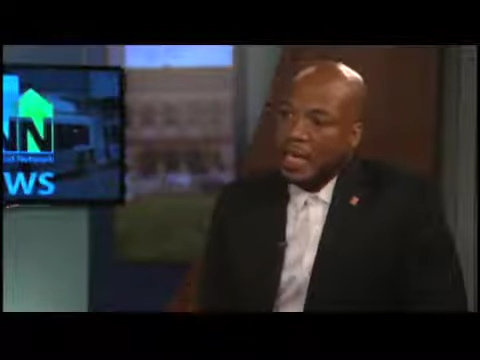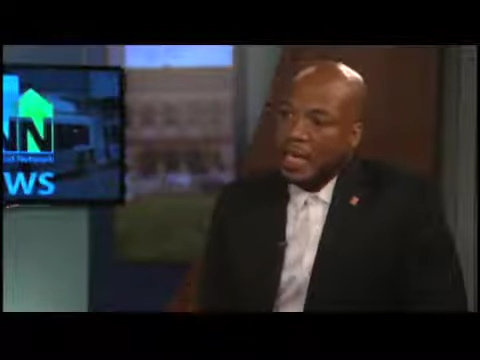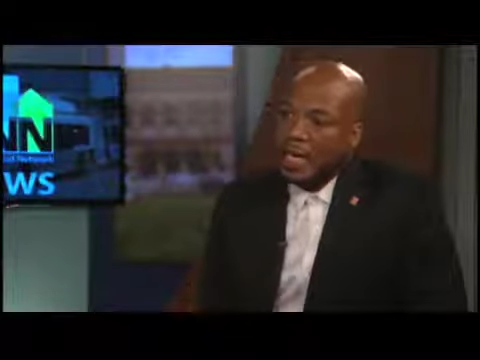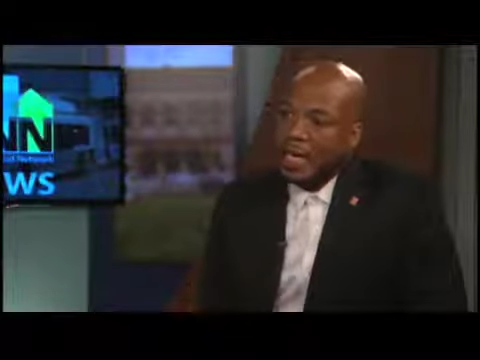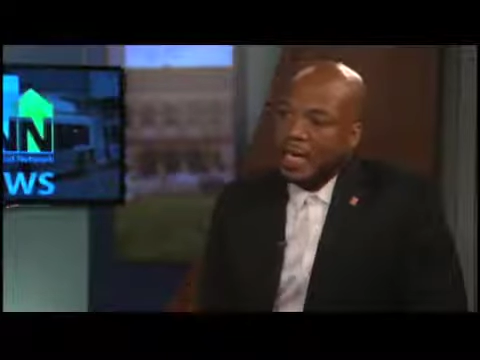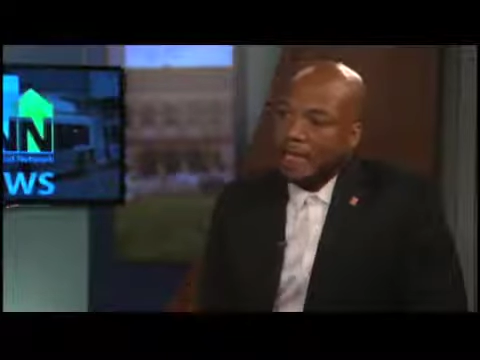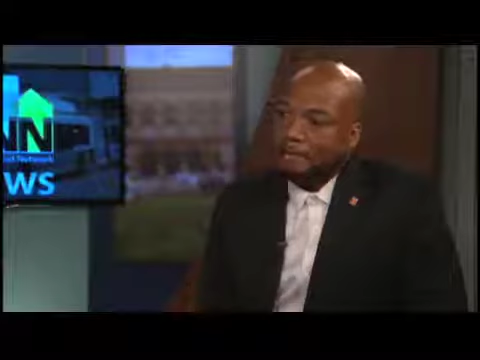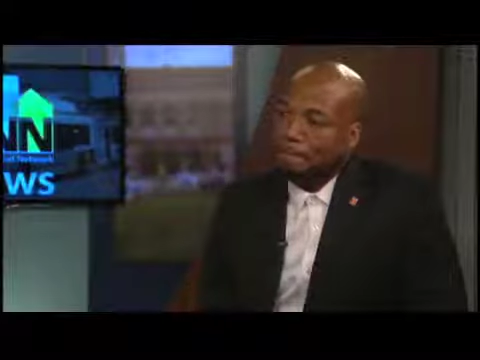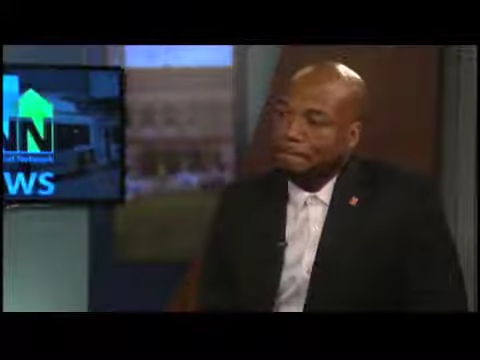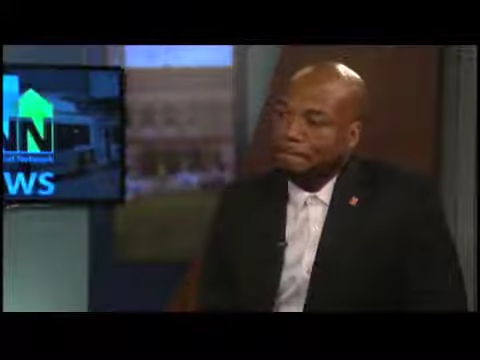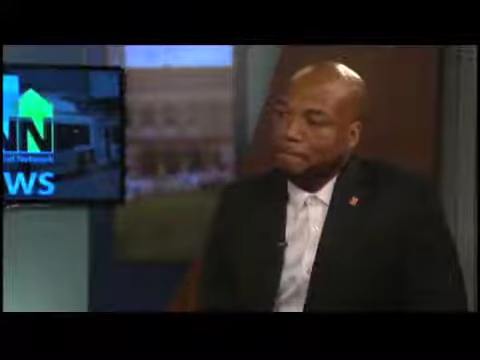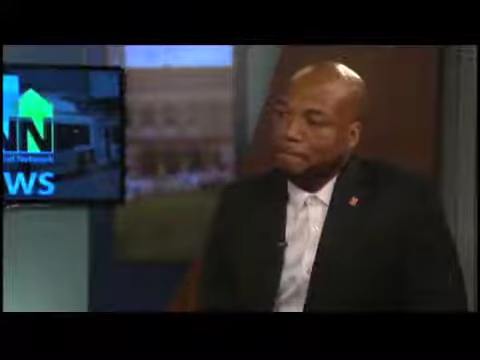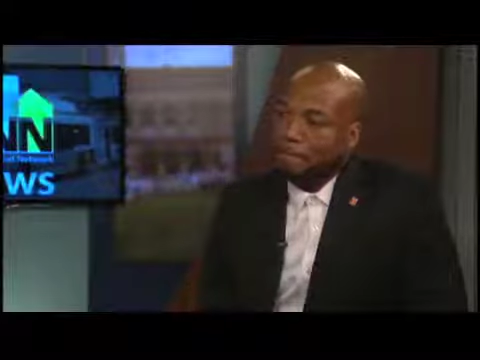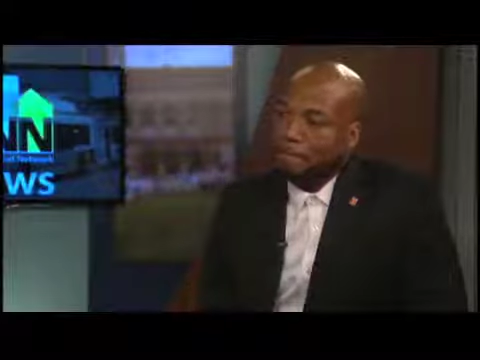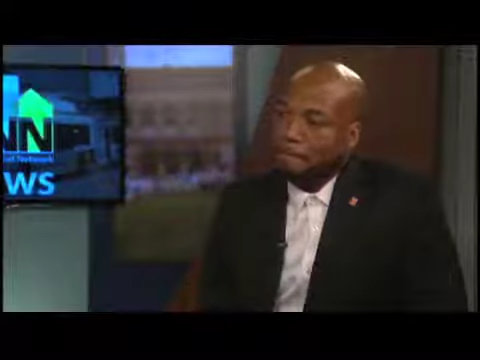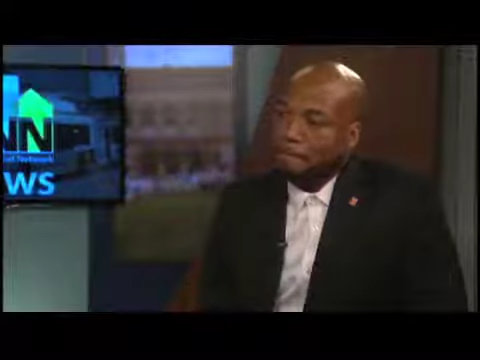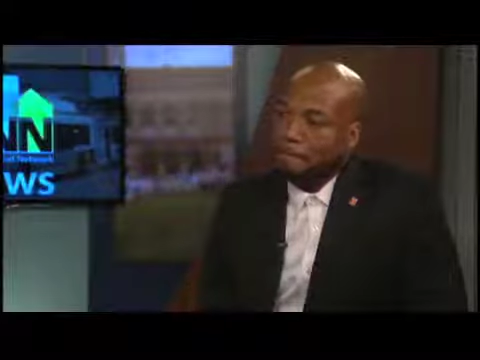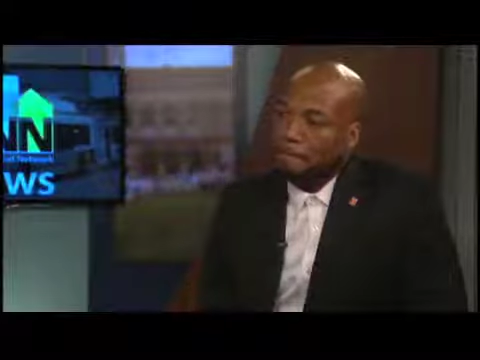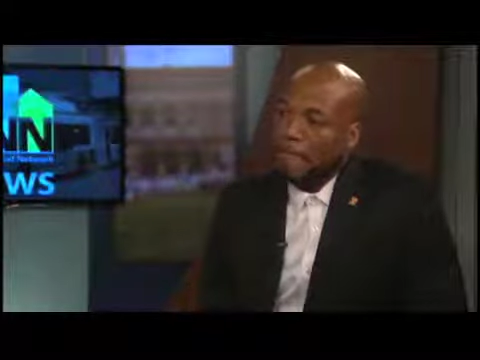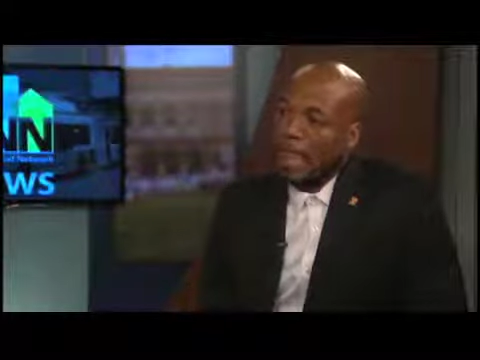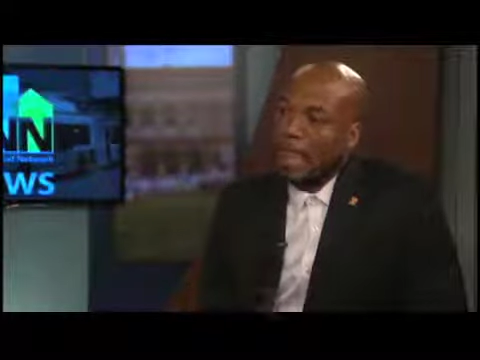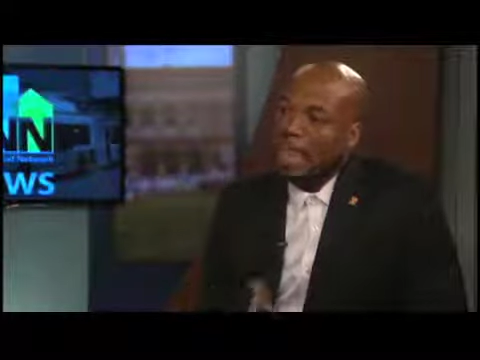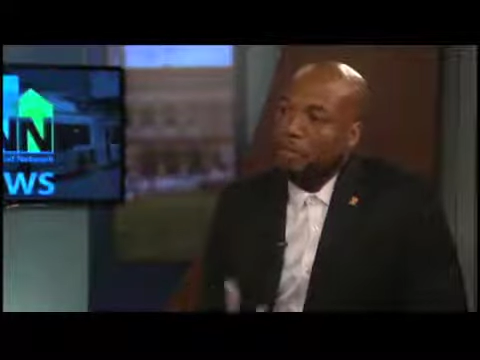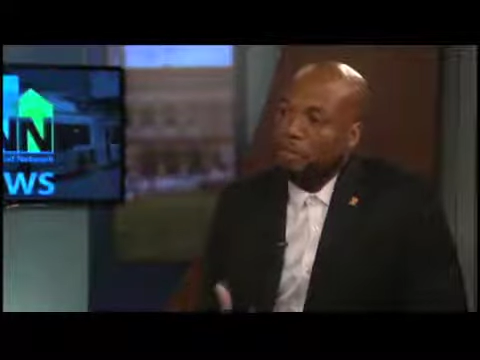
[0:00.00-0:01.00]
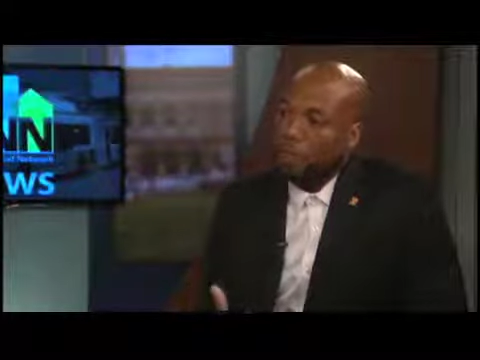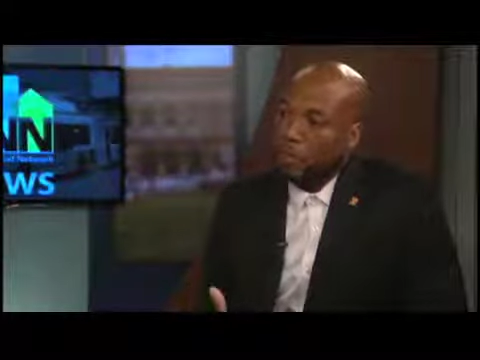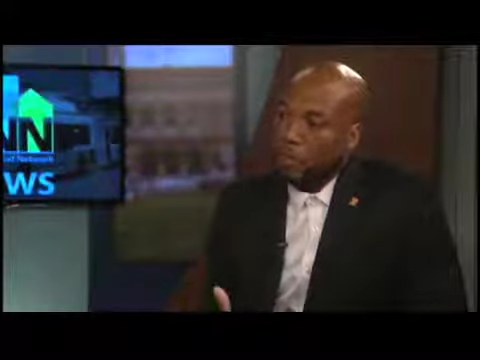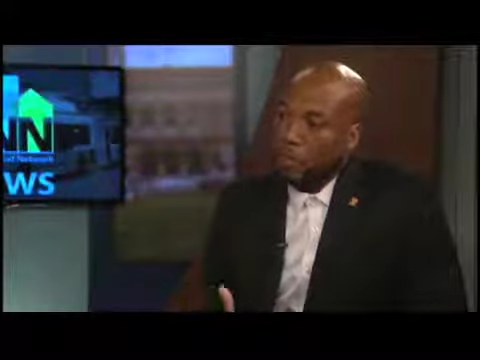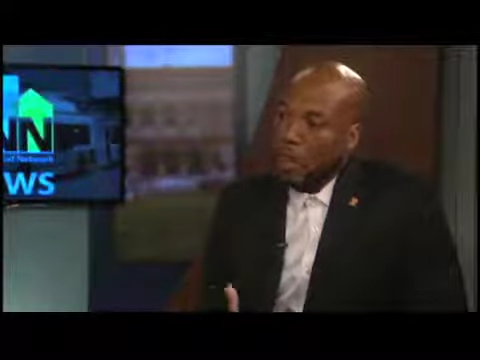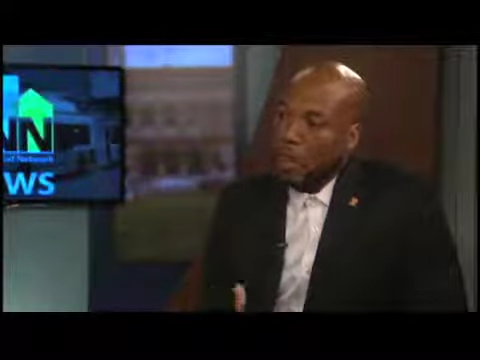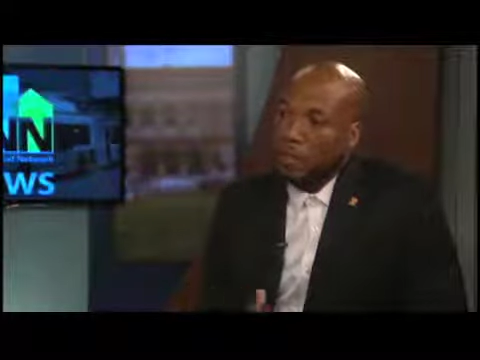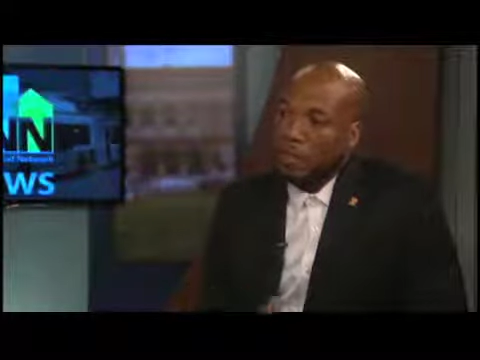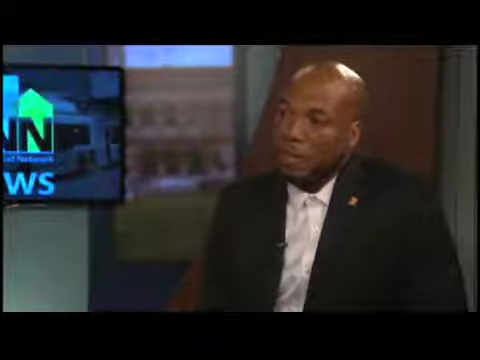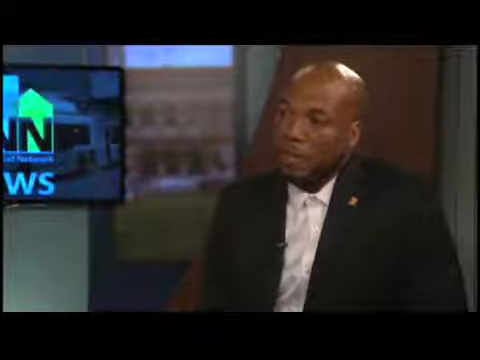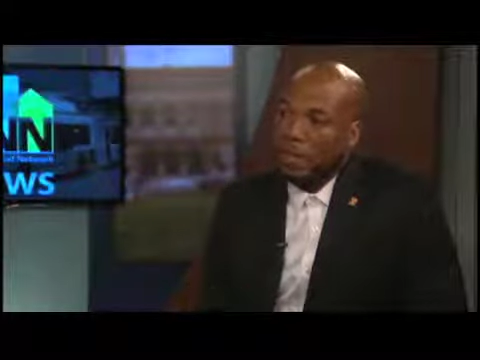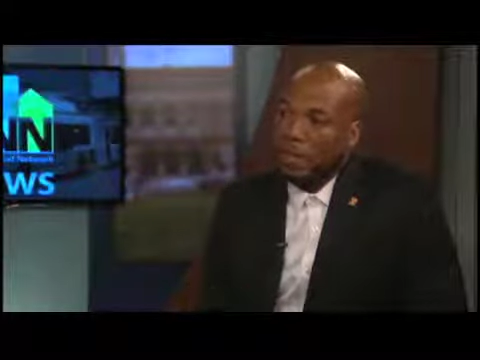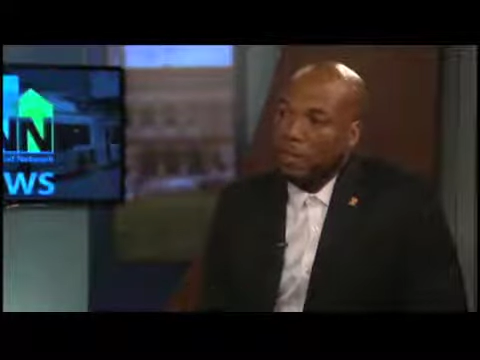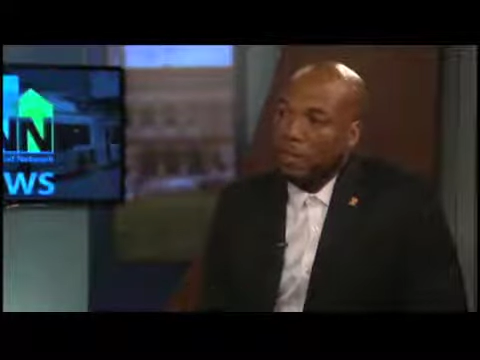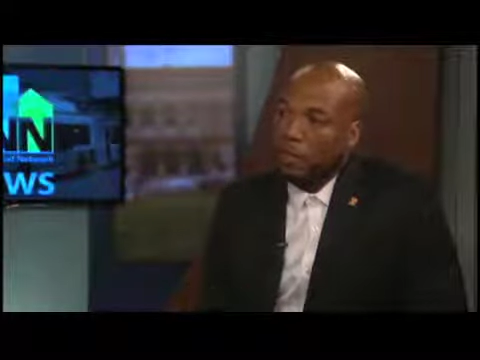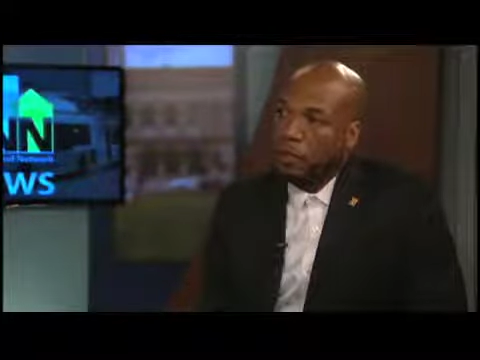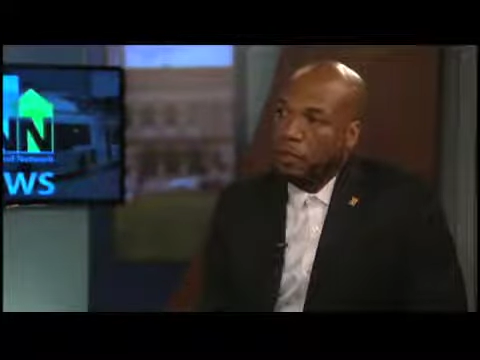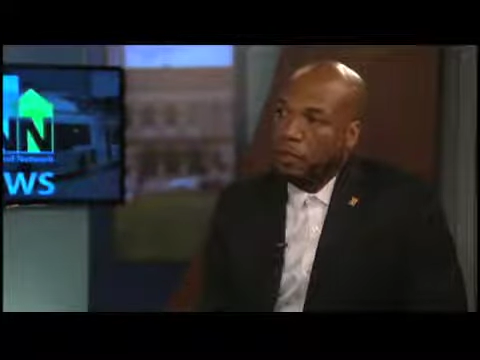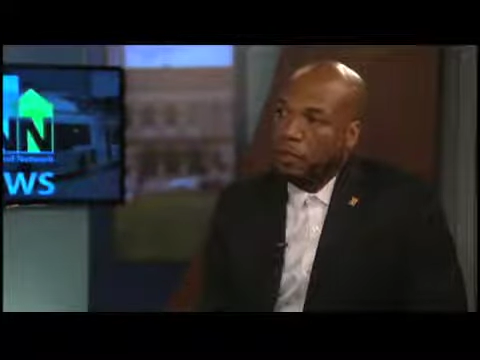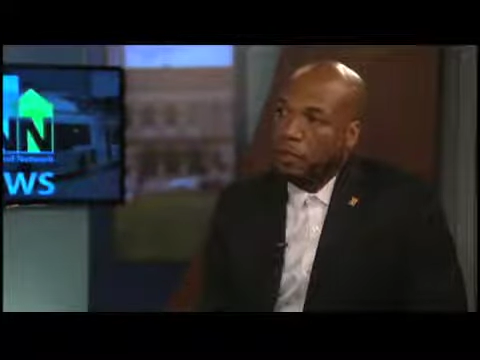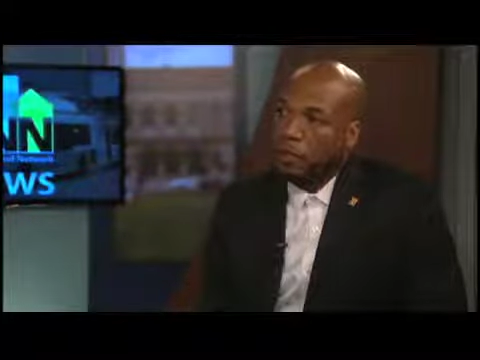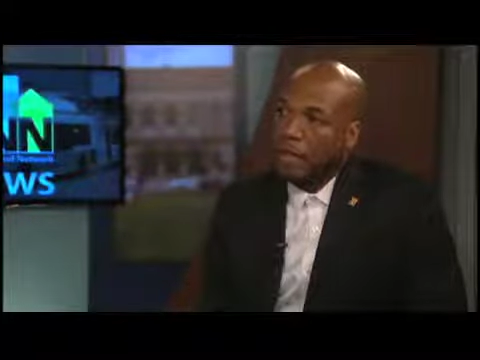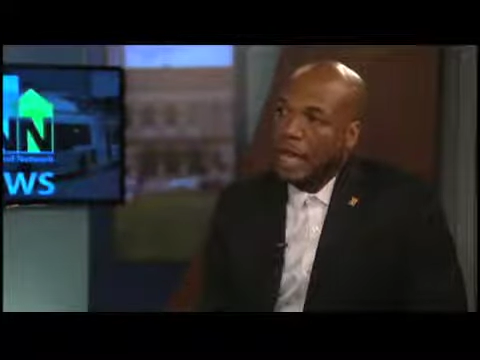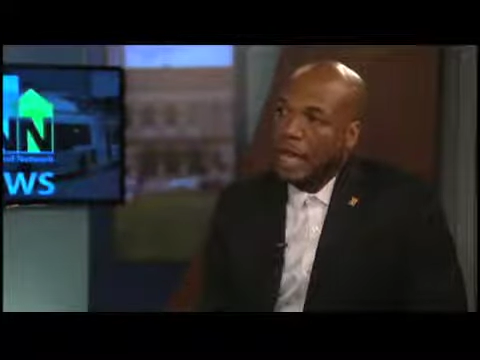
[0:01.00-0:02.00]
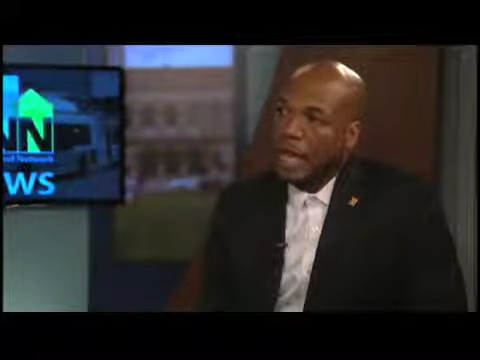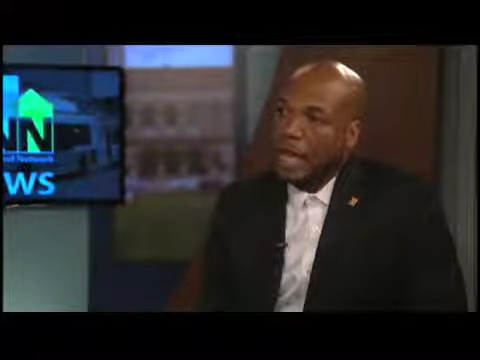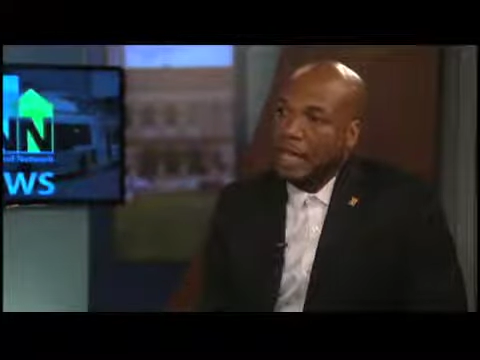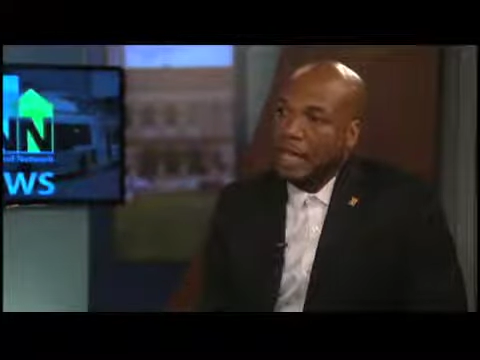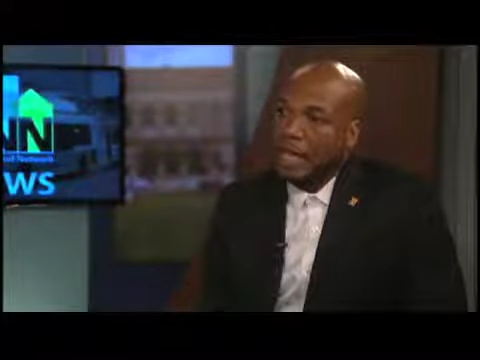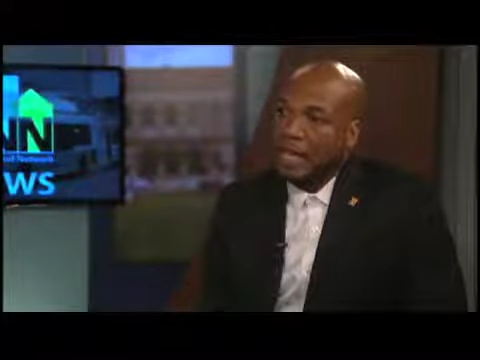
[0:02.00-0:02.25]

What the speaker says: That's one of my main focus.